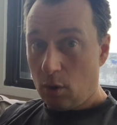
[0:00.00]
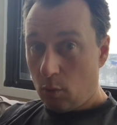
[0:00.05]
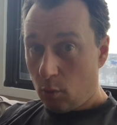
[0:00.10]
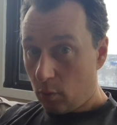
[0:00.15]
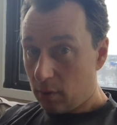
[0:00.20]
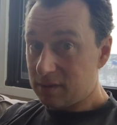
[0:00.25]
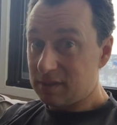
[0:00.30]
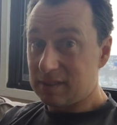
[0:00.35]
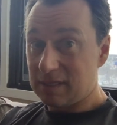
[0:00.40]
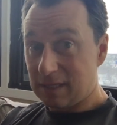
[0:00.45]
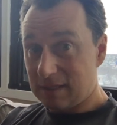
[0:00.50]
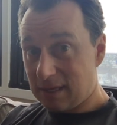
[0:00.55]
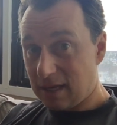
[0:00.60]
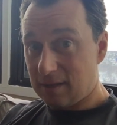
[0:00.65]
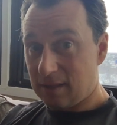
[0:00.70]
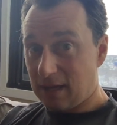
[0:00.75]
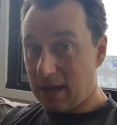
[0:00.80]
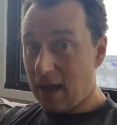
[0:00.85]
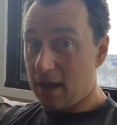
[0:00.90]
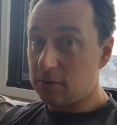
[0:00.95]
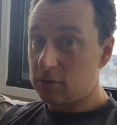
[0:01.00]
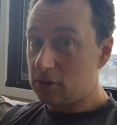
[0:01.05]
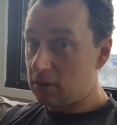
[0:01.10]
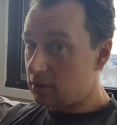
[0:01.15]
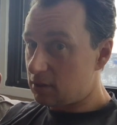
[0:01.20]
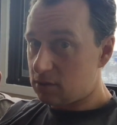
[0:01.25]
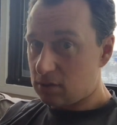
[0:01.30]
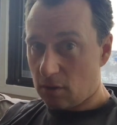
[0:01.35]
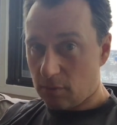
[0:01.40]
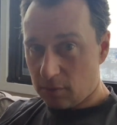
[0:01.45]
Once they take the
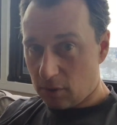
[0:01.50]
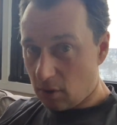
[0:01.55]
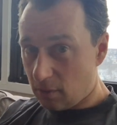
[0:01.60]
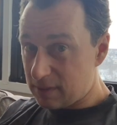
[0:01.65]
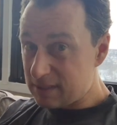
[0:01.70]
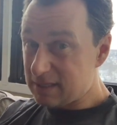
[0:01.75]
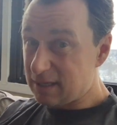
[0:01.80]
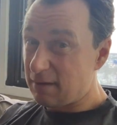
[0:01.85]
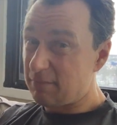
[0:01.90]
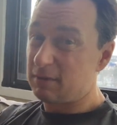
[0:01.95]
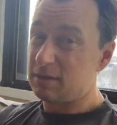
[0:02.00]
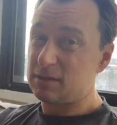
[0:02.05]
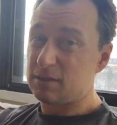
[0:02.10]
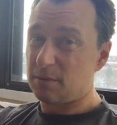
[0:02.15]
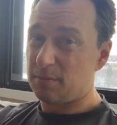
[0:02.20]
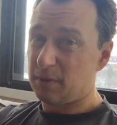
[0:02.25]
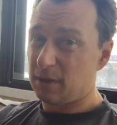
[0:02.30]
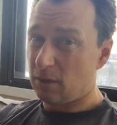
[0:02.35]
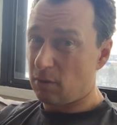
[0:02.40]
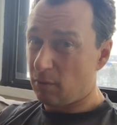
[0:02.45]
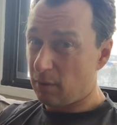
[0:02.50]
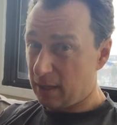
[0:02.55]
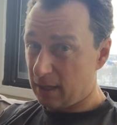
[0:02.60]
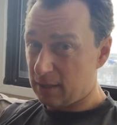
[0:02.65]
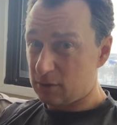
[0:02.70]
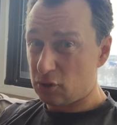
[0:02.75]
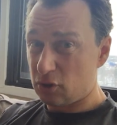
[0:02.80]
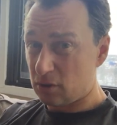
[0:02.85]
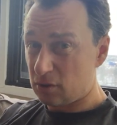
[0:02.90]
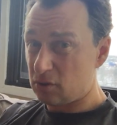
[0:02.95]
action, so you're always giving something
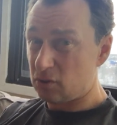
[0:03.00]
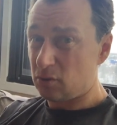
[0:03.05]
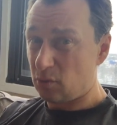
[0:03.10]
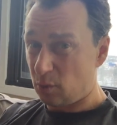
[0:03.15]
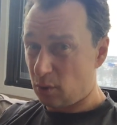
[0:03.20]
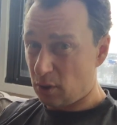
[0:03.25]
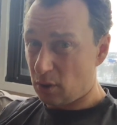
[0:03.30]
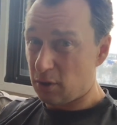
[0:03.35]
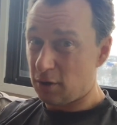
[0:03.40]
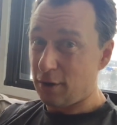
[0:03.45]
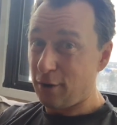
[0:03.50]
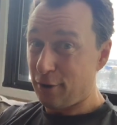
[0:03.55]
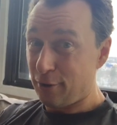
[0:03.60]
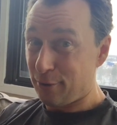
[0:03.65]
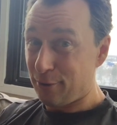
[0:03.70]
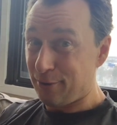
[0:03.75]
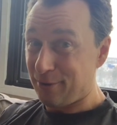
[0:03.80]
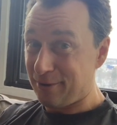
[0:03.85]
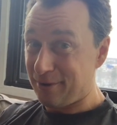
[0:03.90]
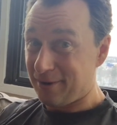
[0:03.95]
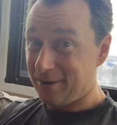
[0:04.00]
away, just so you know.